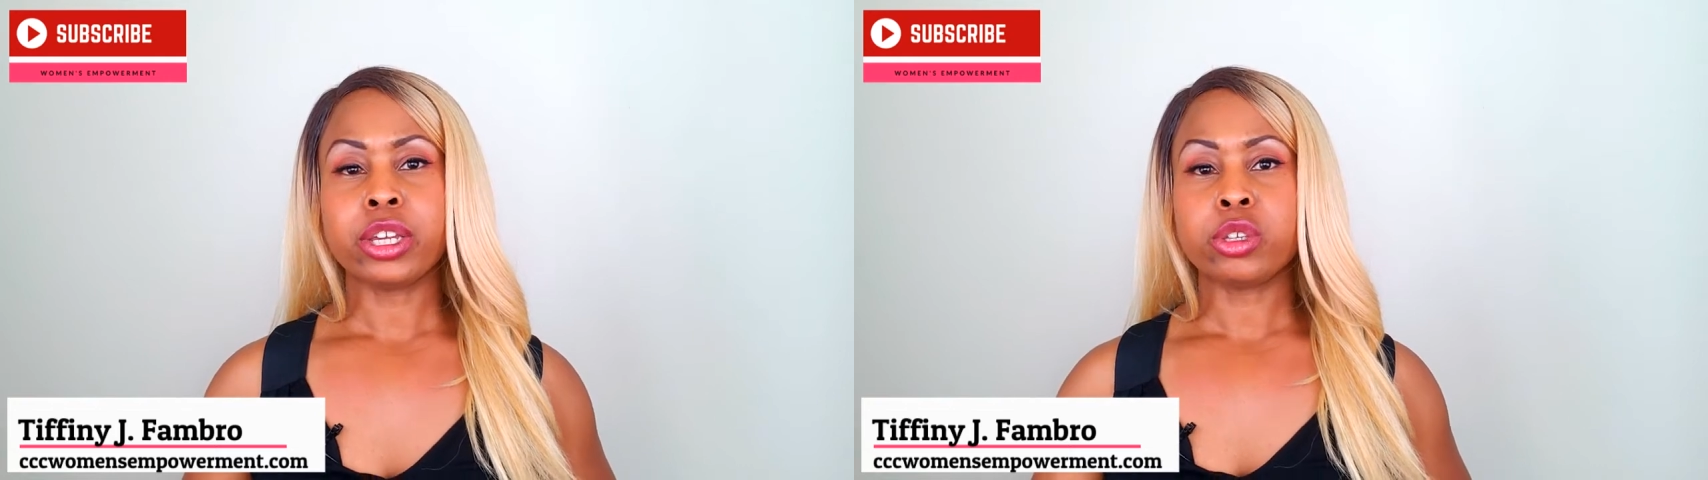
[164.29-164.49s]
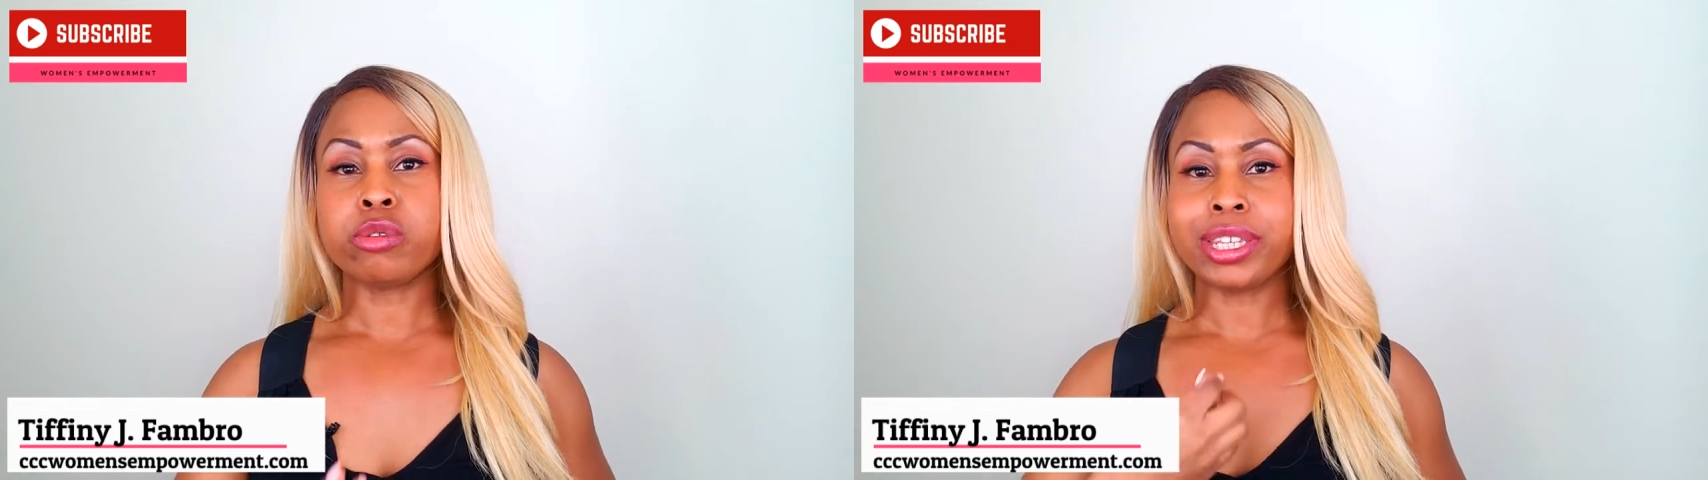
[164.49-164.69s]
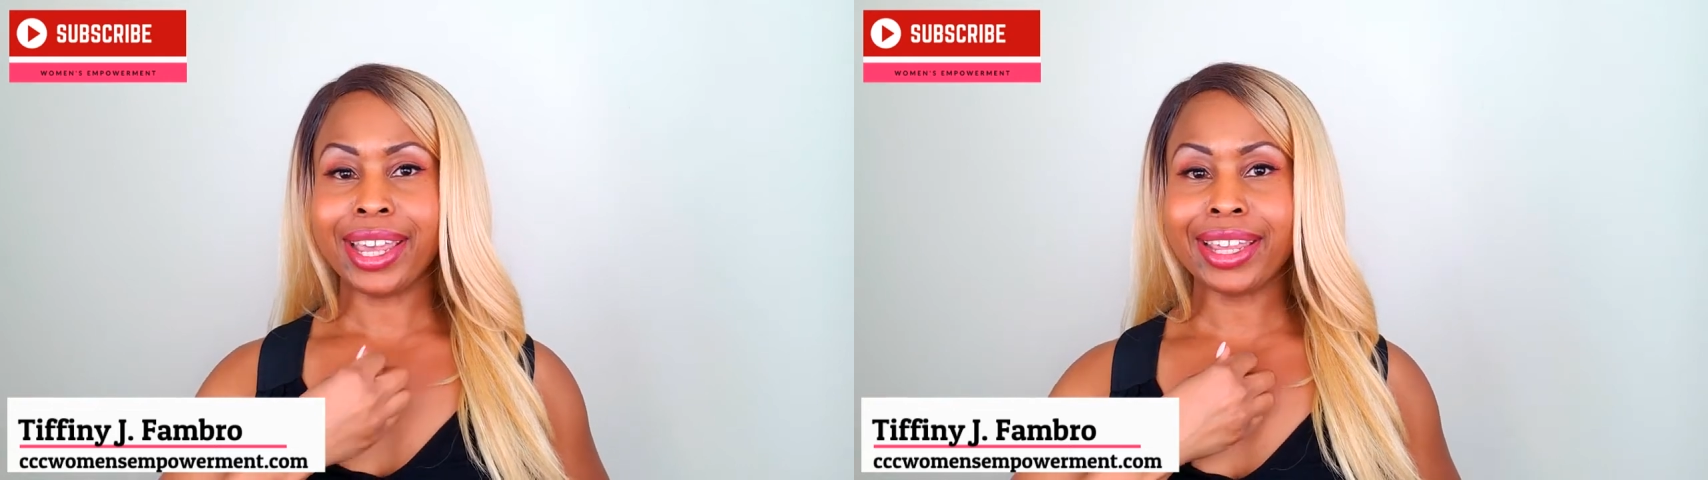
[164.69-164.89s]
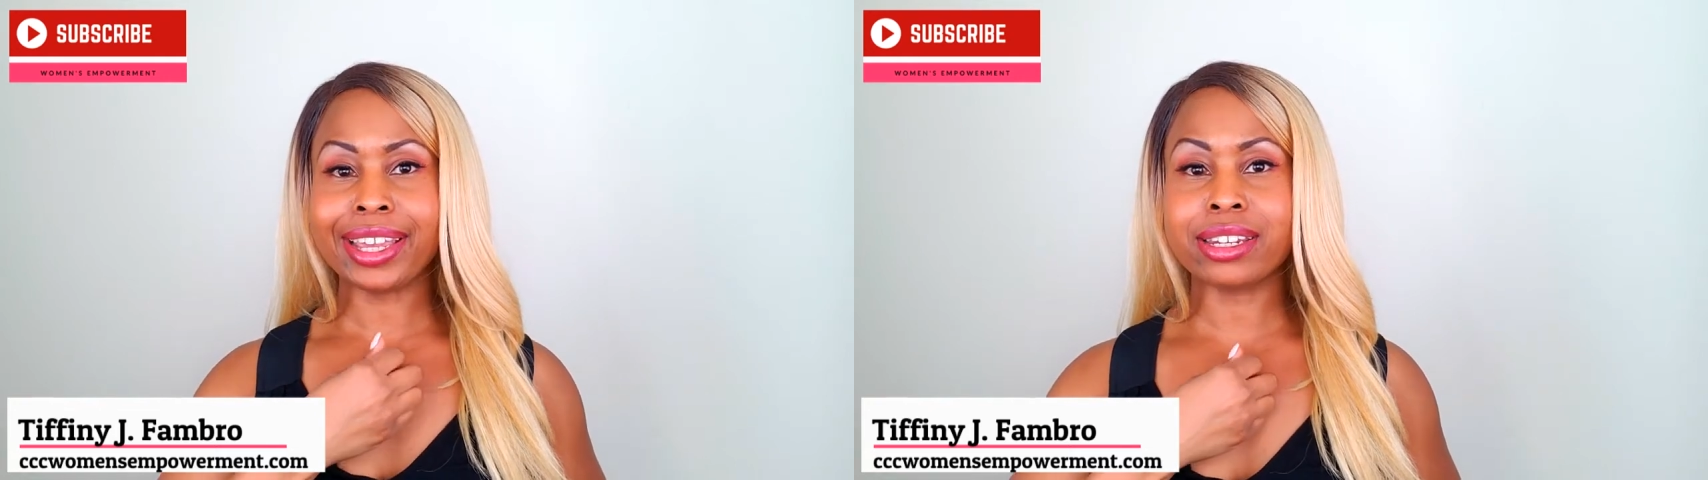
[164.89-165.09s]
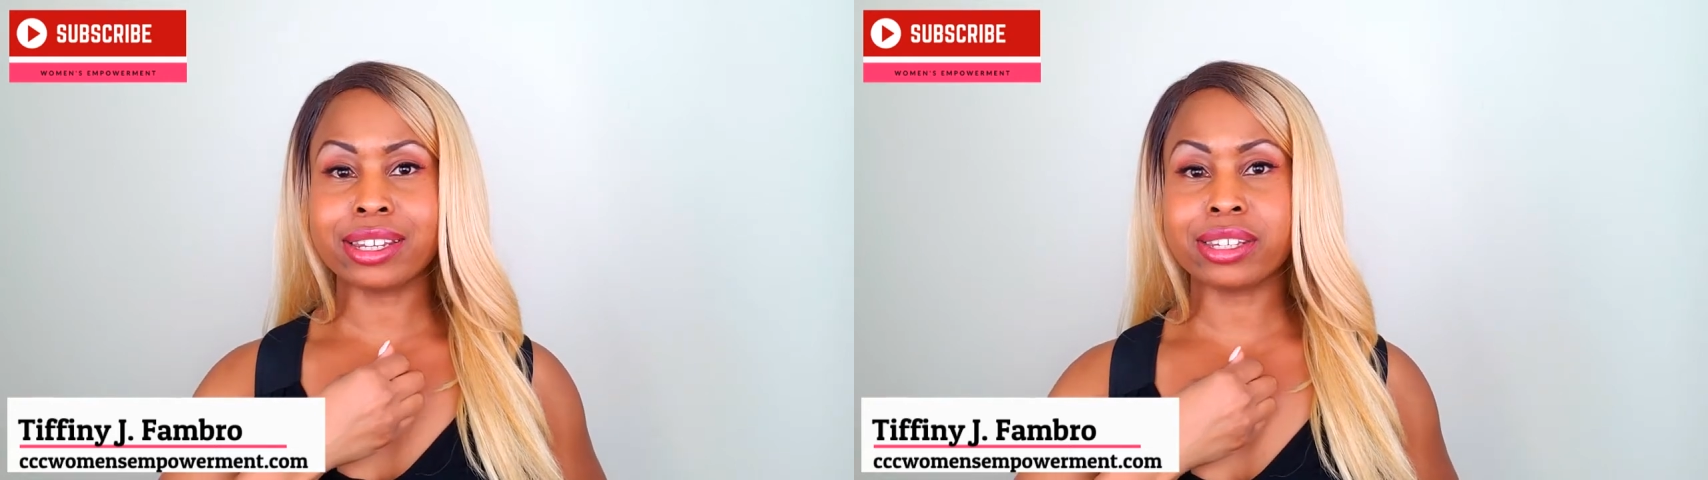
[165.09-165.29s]
you take
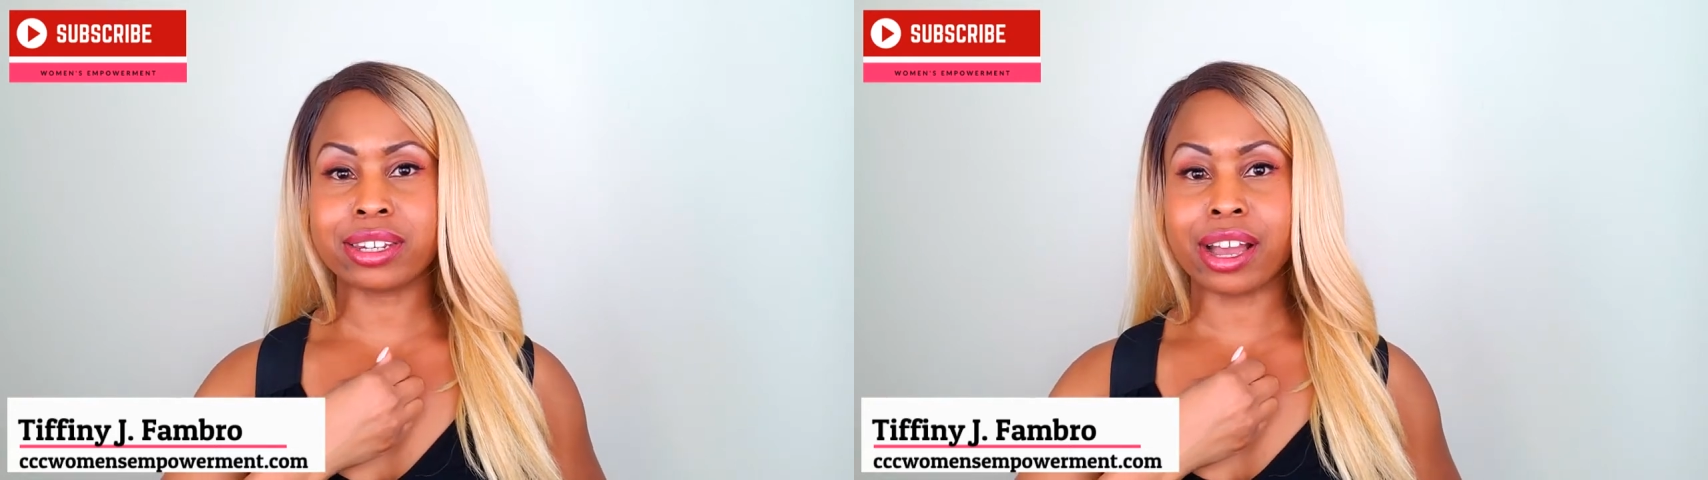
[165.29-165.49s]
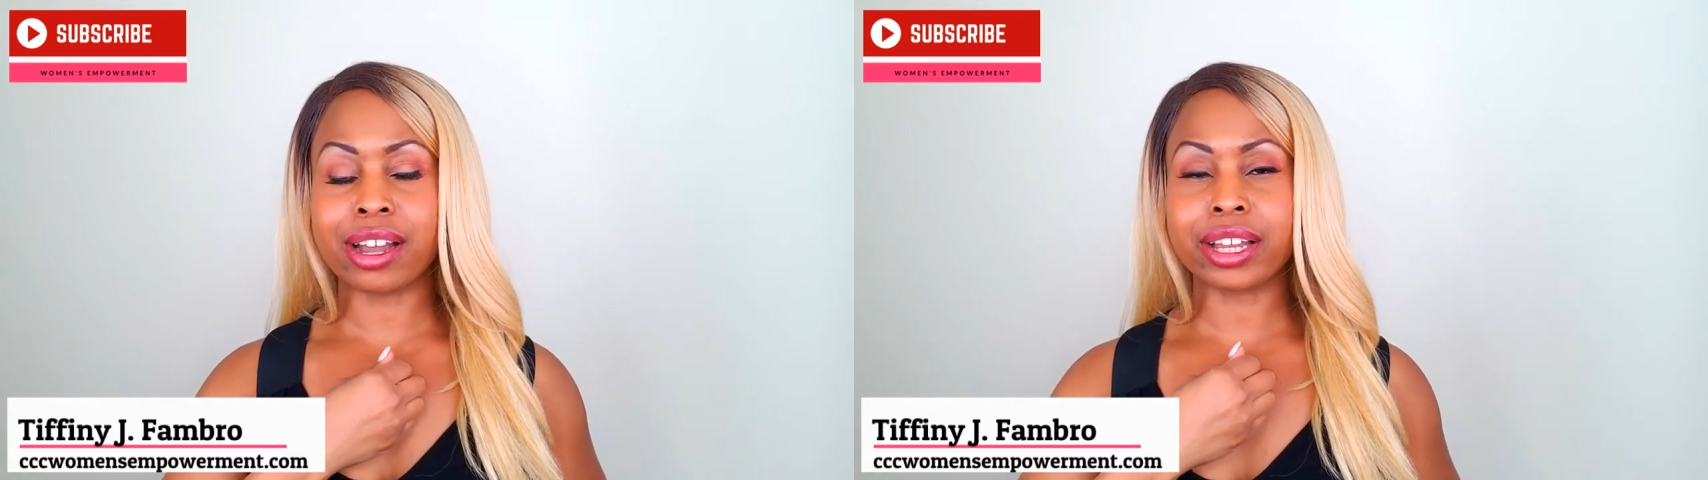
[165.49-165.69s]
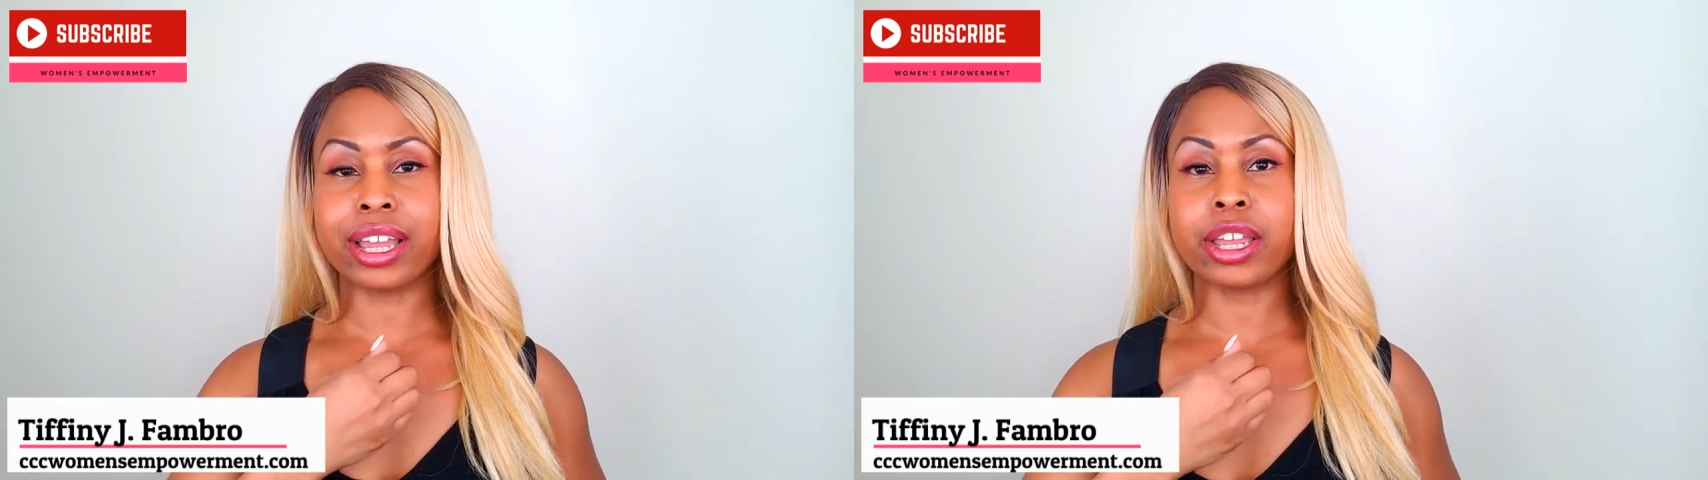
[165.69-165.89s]
into stock